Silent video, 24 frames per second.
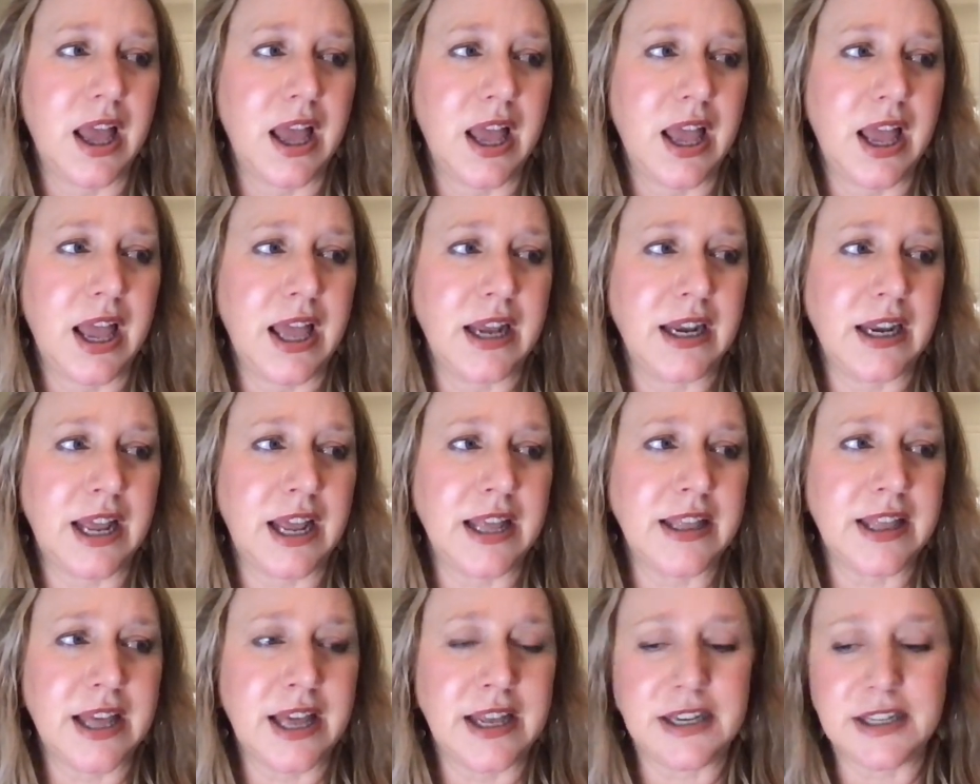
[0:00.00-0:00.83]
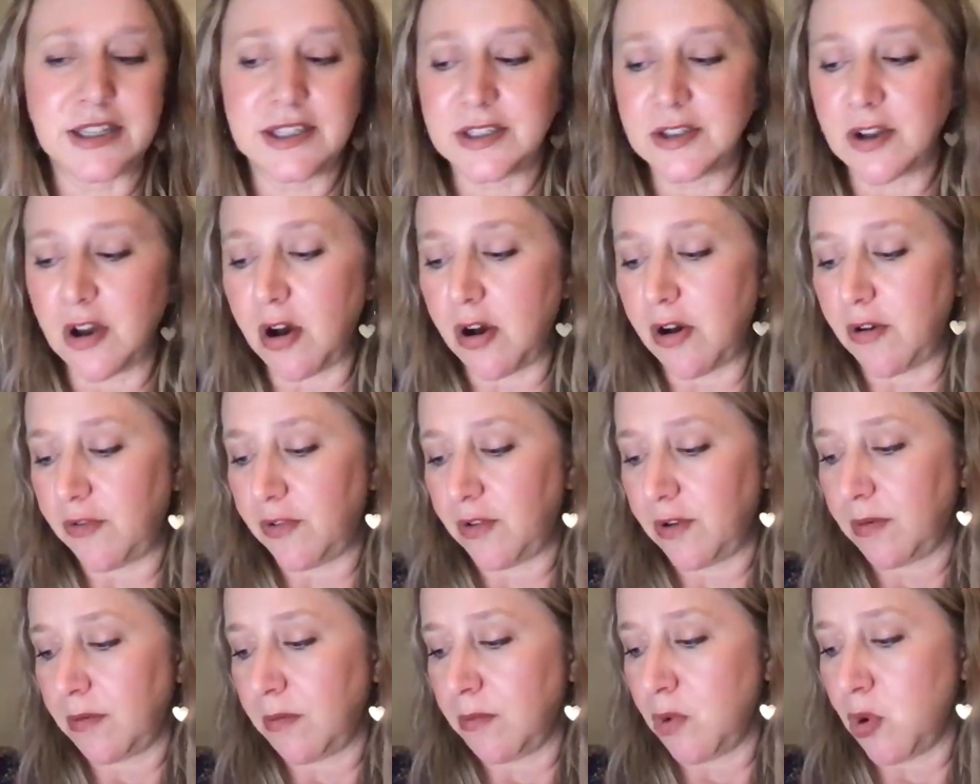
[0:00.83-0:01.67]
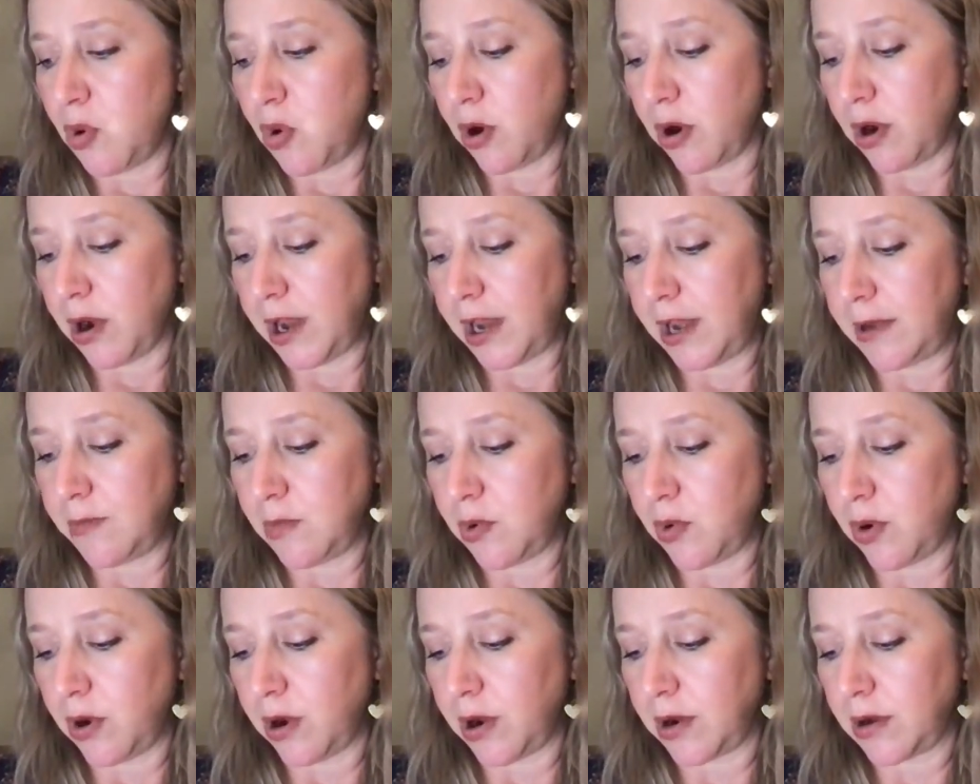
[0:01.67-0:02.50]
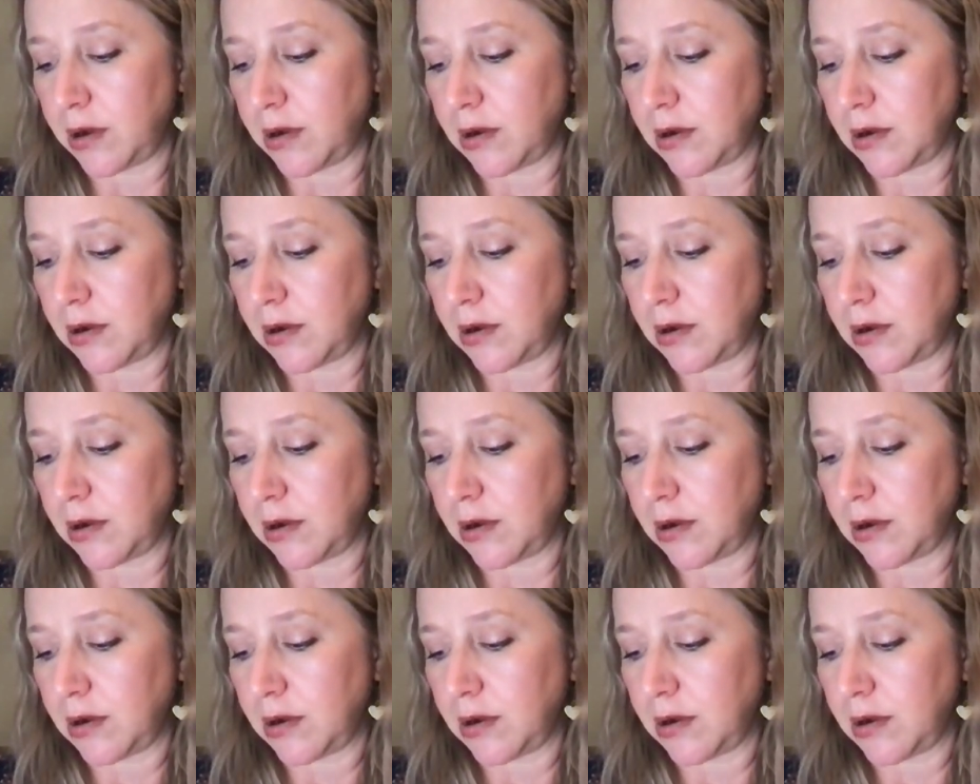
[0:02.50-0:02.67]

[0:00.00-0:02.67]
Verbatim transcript: and let that dissolve more and more.